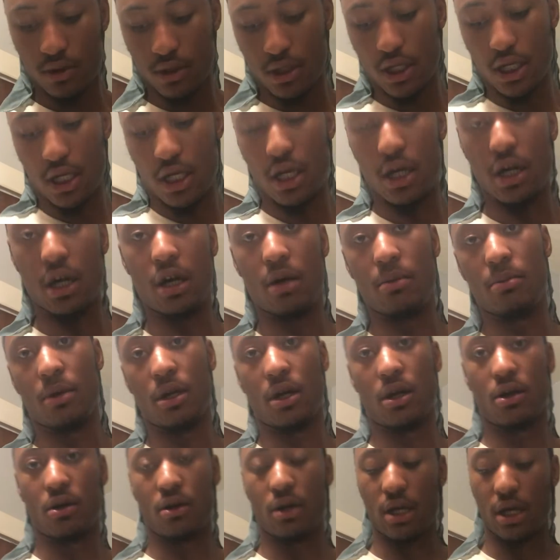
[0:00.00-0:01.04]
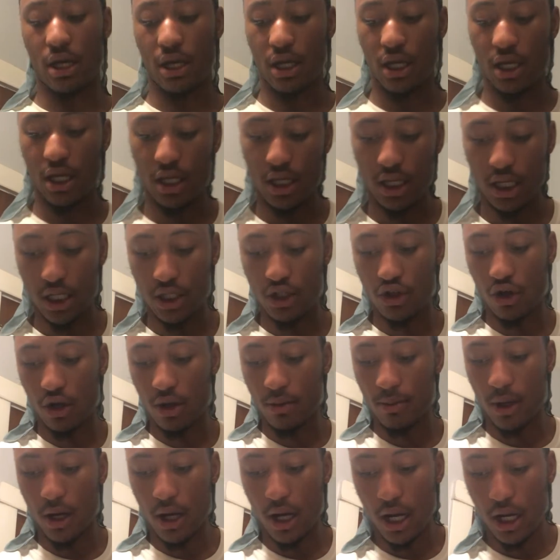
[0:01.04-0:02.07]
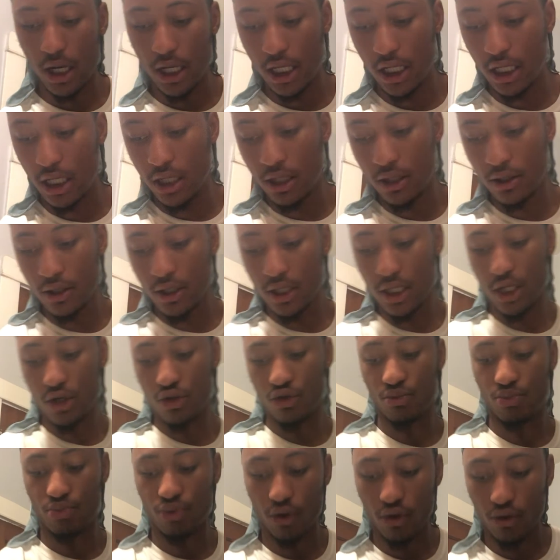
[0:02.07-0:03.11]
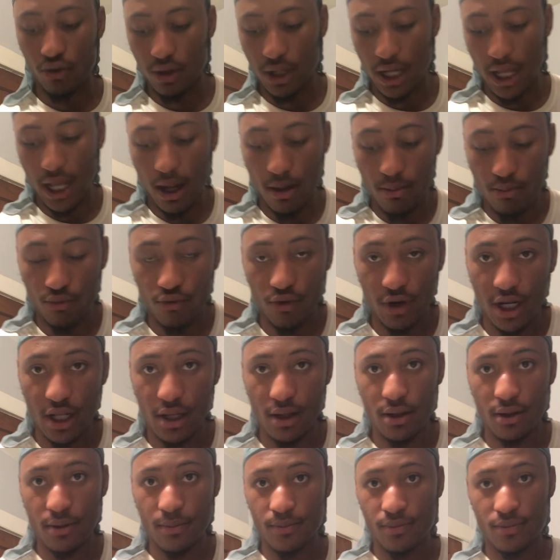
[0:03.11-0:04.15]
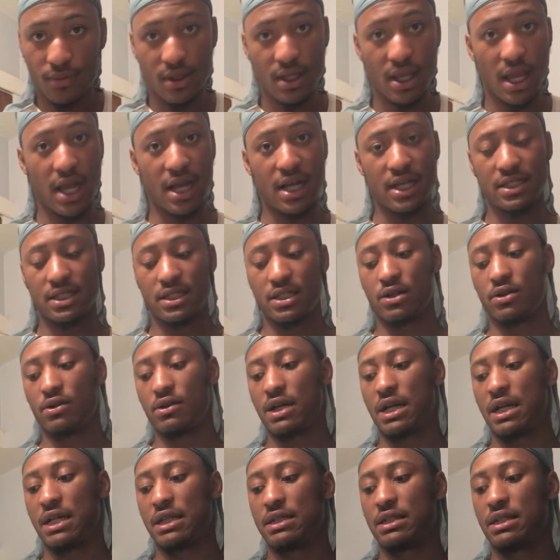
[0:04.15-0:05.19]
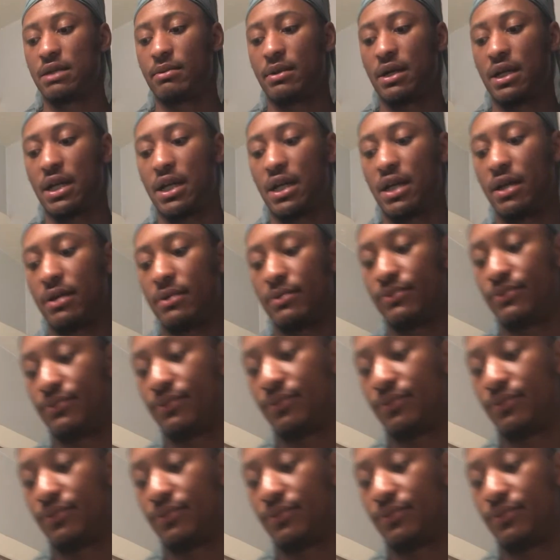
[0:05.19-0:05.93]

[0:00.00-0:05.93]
And he up now. Like, he talk about how he was broke. Like, I'm really, I got $0 to my name.